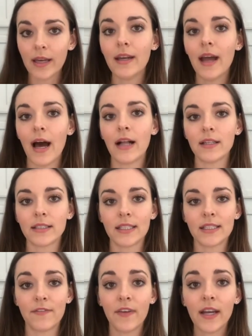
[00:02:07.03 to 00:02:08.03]
In
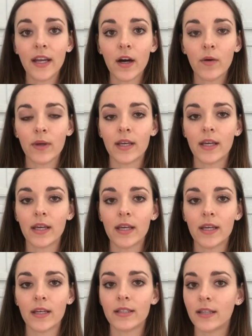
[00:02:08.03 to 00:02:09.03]
Alex's video,
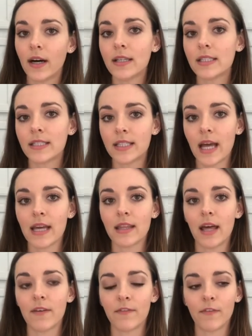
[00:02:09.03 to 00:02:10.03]
he does say
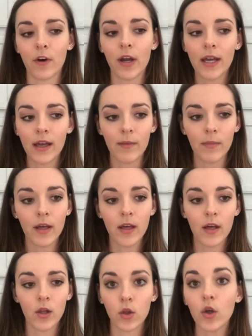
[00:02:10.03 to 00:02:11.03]
that for him,
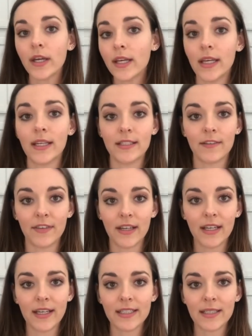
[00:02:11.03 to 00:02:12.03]
looking into
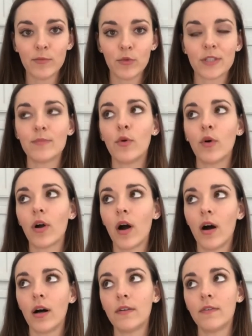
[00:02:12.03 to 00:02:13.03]
veganism was more
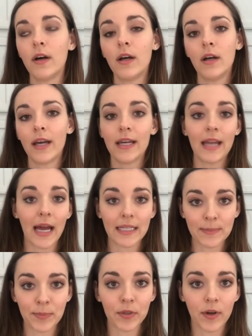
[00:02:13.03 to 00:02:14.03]
of an
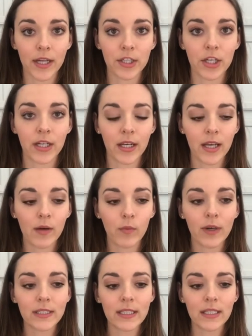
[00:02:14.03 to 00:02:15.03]
exploration. It
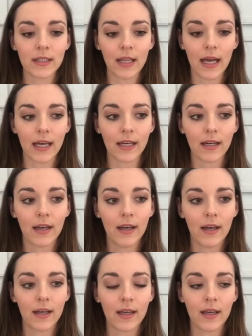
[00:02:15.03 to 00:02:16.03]
wasn't like
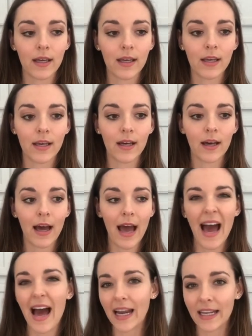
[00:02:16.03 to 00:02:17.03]
he
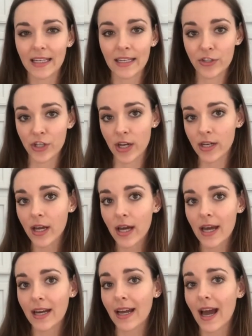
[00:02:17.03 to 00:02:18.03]
had an
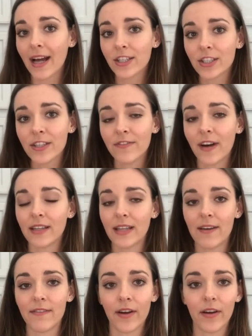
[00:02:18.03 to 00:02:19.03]
agenda, and I actually find
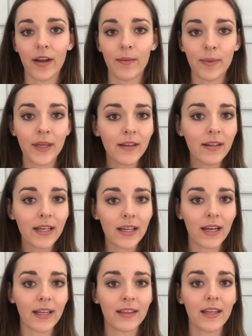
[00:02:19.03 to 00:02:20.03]
that very appealing,
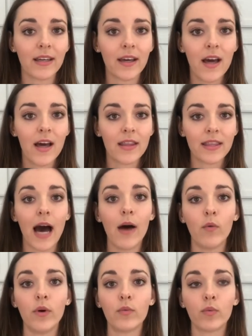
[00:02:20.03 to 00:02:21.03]
and I think
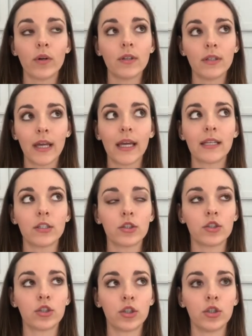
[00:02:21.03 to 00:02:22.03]
that would relate
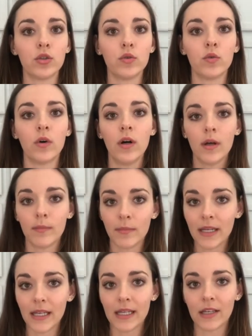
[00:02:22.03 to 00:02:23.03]
to
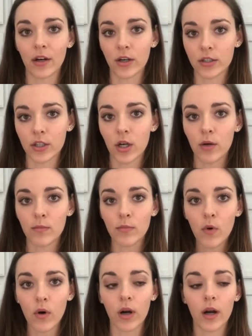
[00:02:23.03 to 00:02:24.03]
meat eaters
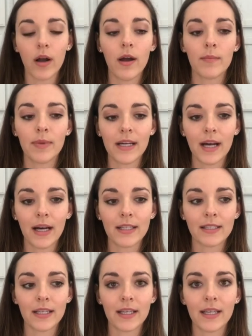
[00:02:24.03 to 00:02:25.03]
more,
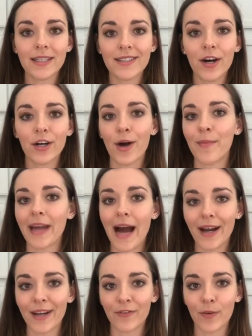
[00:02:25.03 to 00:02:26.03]
because he's not coming
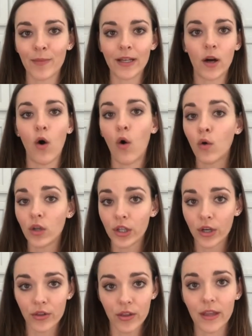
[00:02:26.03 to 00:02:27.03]
at it from like a
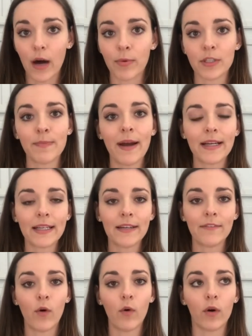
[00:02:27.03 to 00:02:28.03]
holier-than-thou
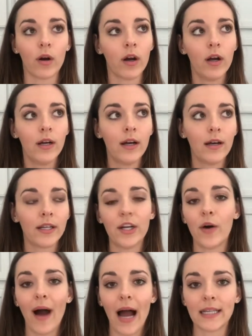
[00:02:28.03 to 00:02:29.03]
perspective, or, you
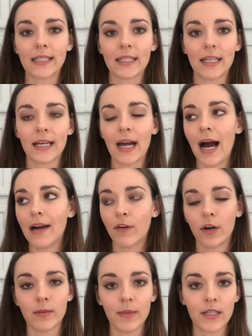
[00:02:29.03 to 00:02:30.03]
know, acting like, I've
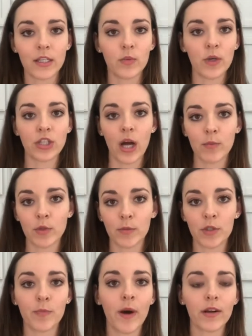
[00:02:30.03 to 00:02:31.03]
already made the switch, I'm so
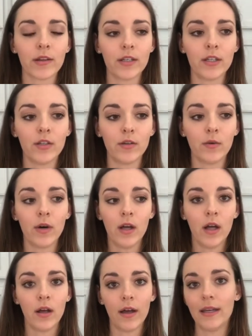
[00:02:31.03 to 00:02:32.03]
much better than you,
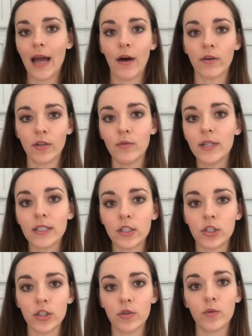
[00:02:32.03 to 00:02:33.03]
now you need to
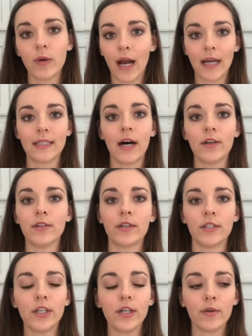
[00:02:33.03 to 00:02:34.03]
do what I tell you
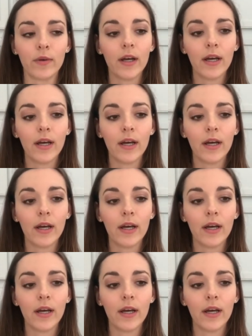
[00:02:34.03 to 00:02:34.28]
to do.